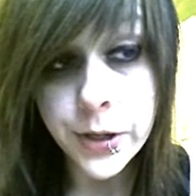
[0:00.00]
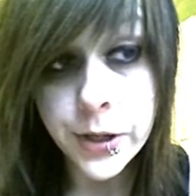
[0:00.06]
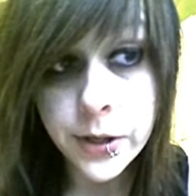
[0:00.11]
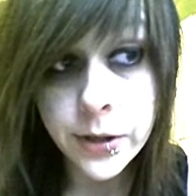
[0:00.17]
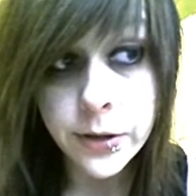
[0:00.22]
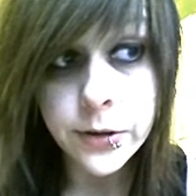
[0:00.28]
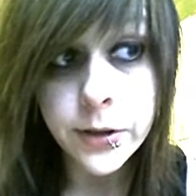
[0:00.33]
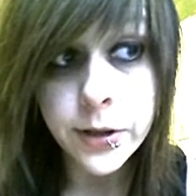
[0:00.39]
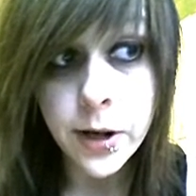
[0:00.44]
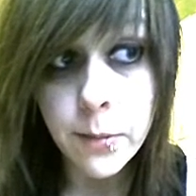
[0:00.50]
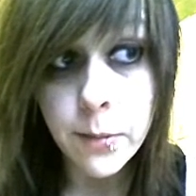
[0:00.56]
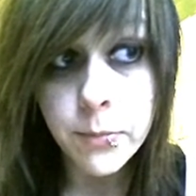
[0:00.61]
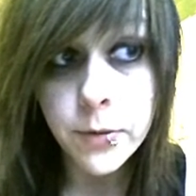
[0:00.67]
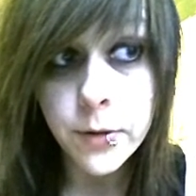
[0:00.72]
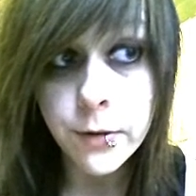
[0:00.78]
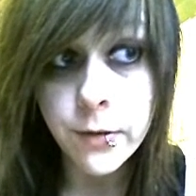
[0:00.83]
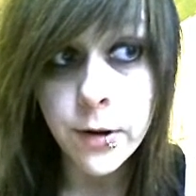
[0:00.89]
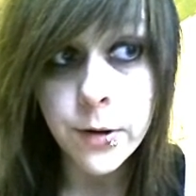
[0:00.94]
killed a
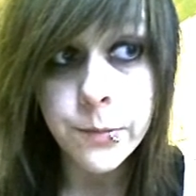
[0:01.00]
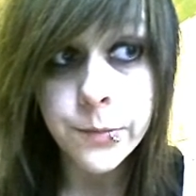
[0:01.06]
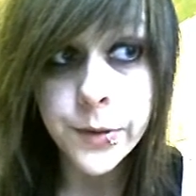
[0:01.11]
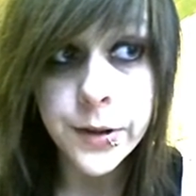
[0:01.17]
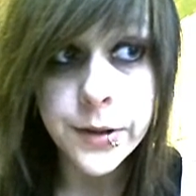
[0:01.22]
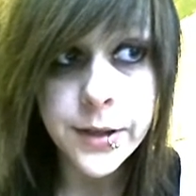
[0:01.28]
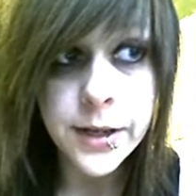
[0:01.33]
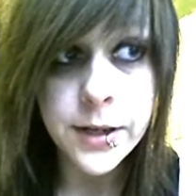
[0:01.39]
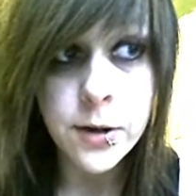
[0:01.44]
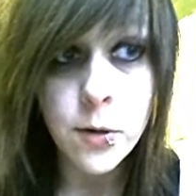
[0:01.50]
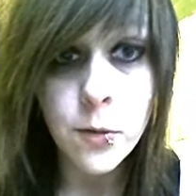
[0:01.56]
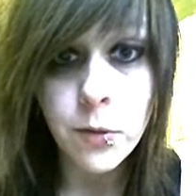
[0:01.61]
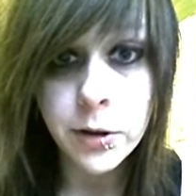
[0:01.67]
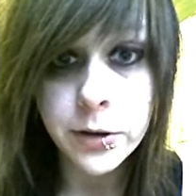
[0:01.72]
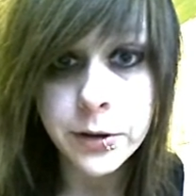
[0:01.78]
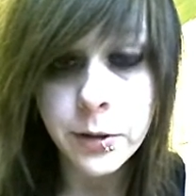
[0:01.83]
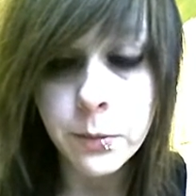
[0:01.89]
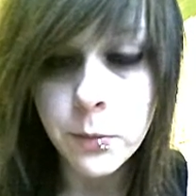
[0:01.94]
couple of them that they don't
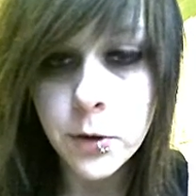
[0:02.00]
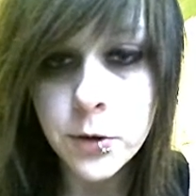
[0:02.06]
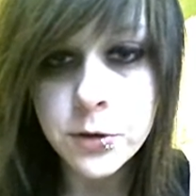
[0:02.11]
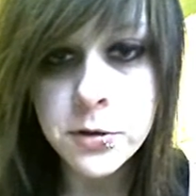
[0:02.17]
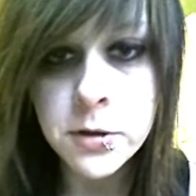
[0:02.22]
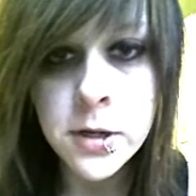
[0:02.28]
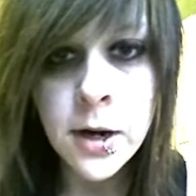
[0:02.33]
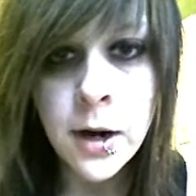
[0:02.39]
want their most